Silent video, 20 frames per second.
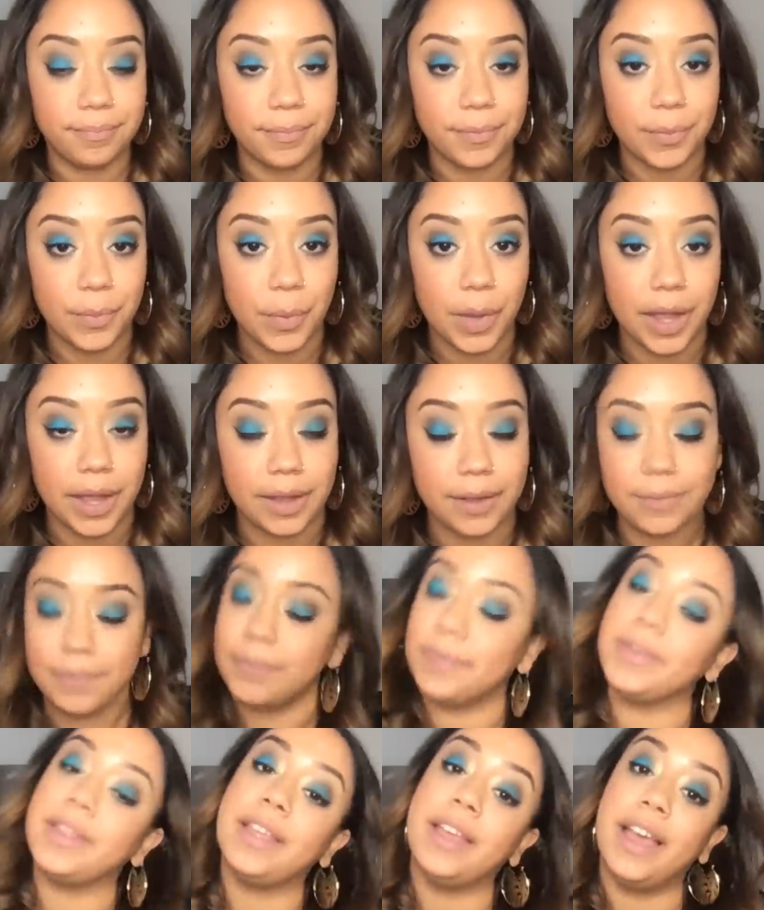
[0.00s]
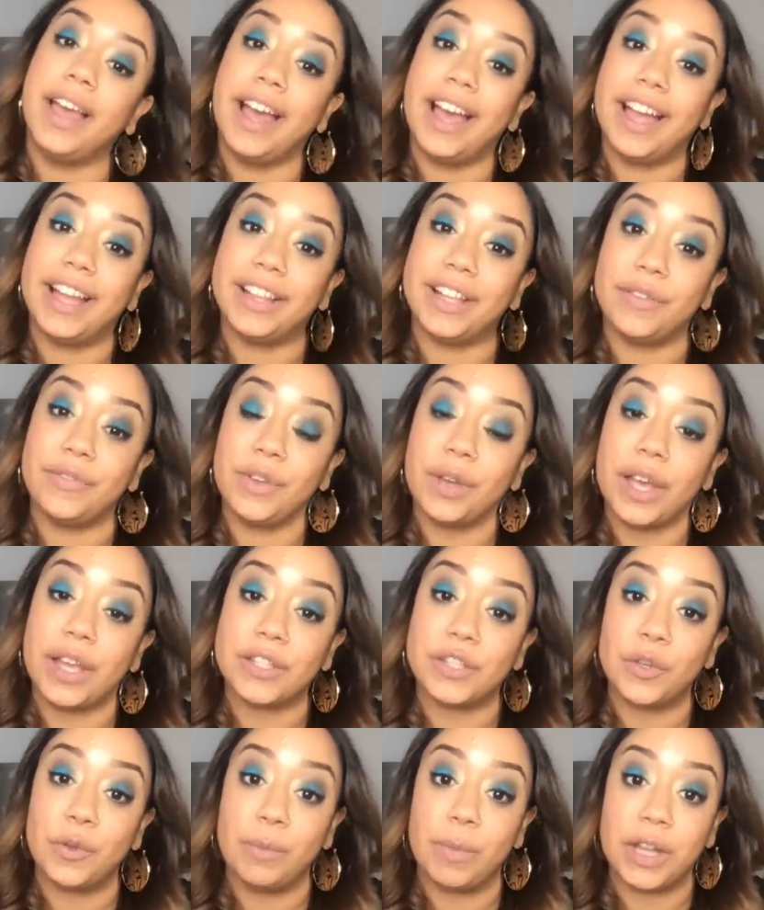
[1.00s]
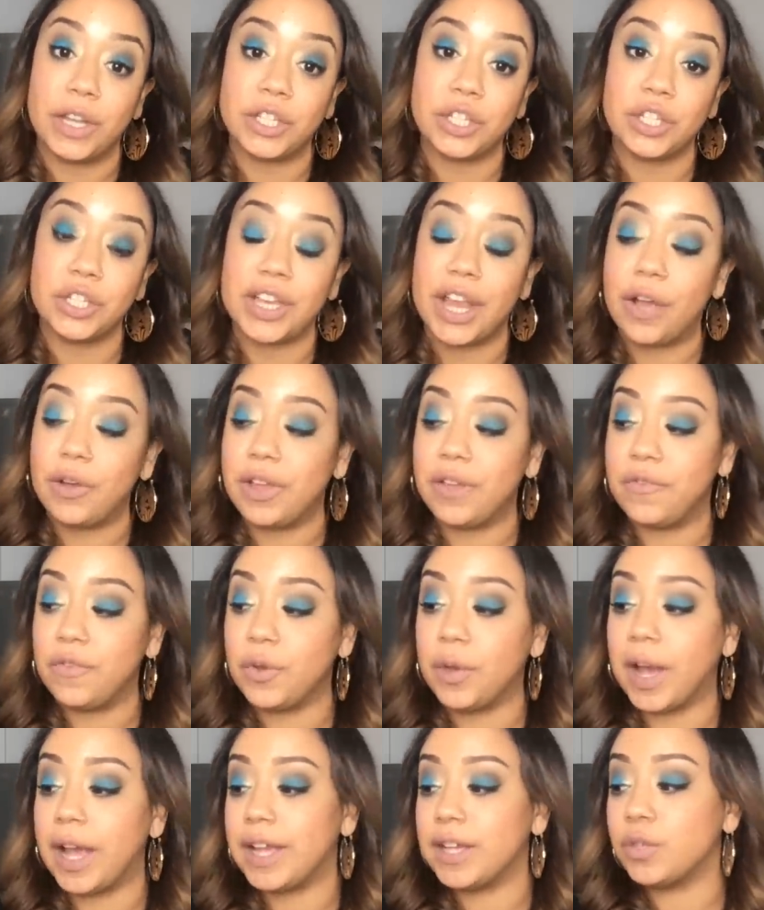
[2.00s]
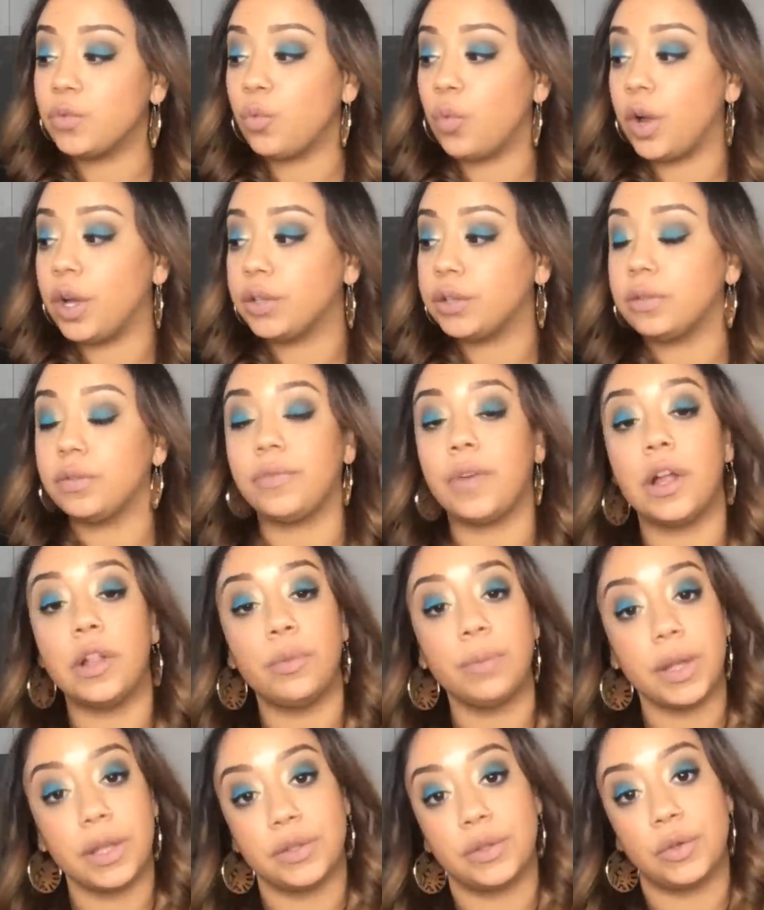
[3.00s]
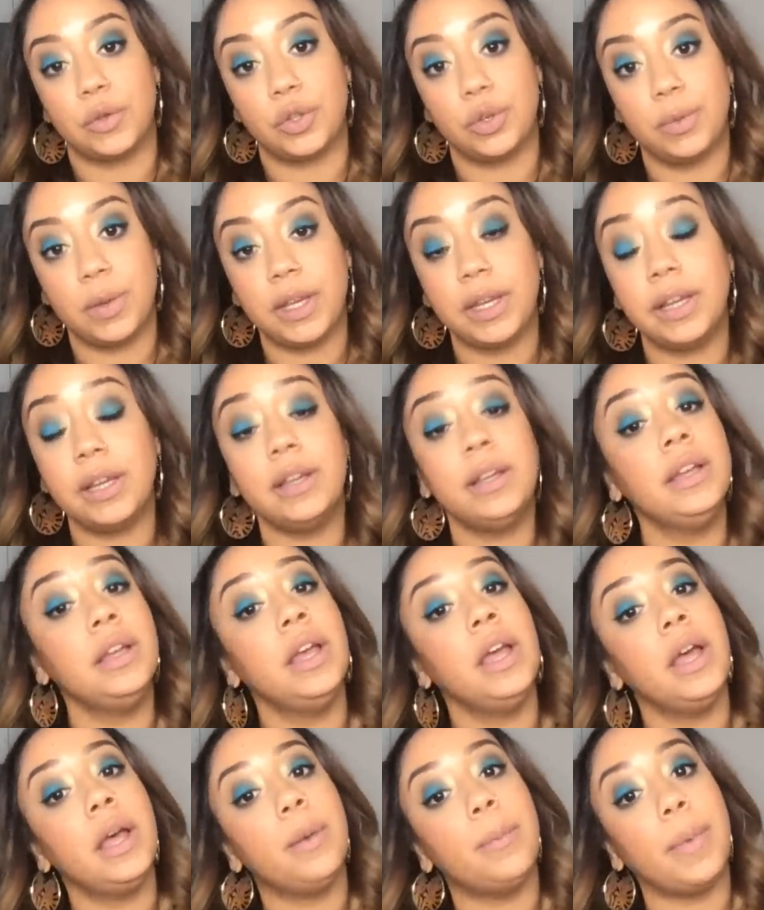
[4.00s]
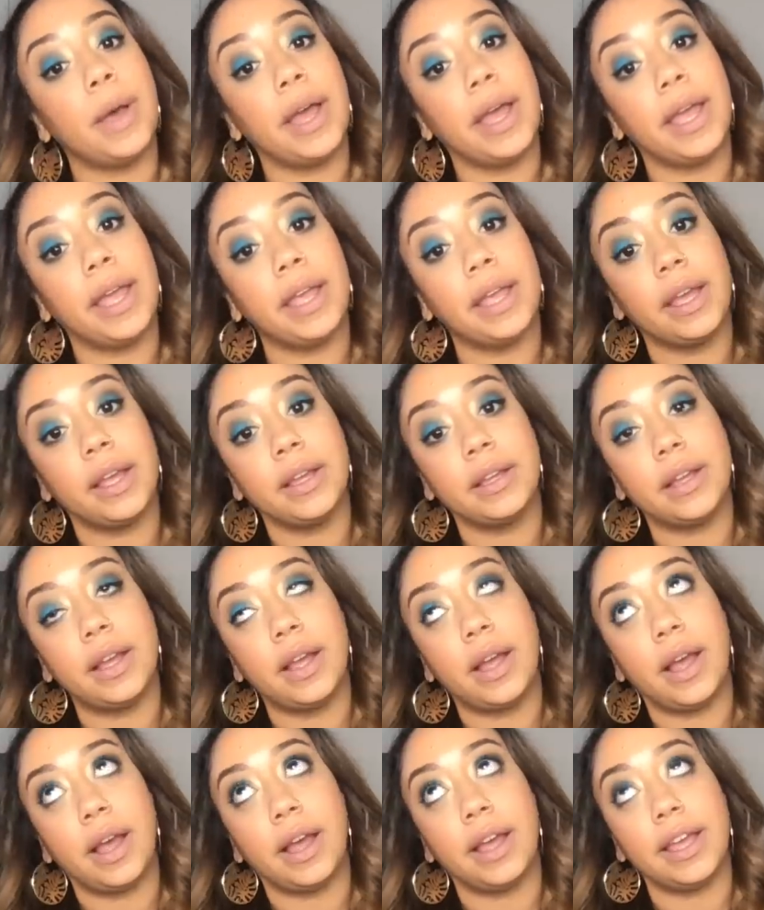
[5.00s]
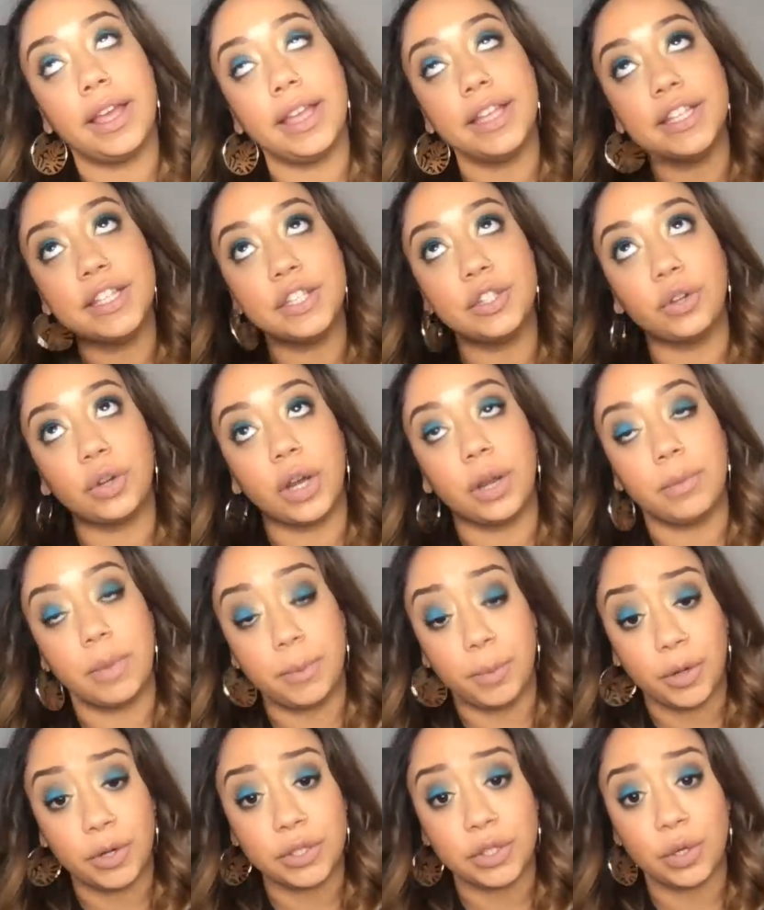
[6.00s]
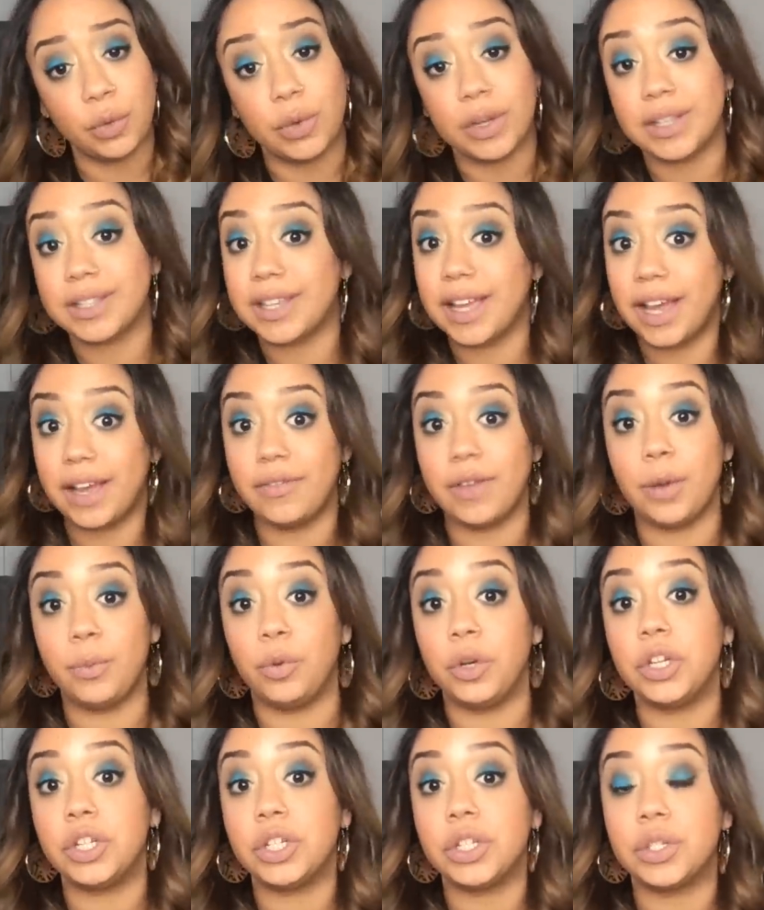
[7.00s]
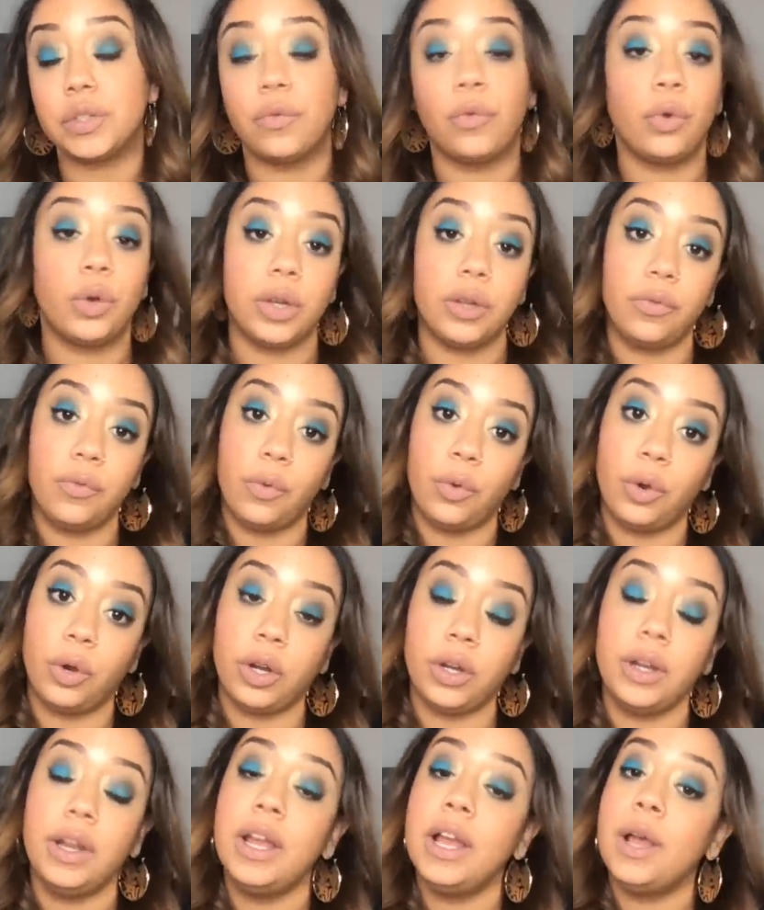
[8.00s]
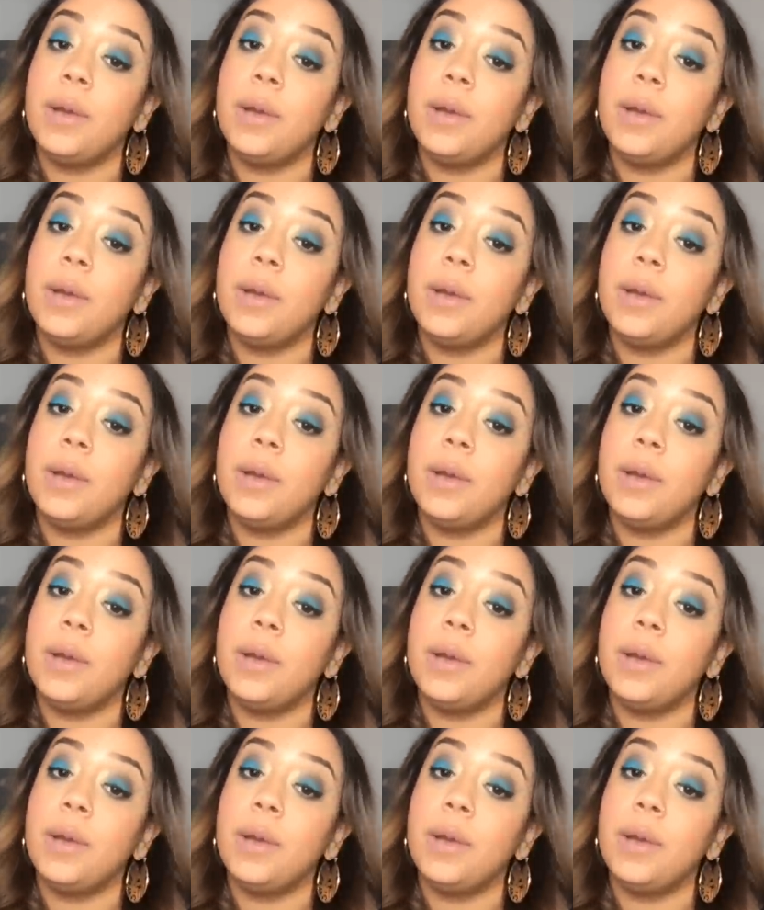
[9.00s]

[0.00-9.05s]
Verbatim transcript: Okay. I love you guys so much. Now, if you guys want to follow me on social media, my uh, Instagram, my personal one is High Vibrations 44.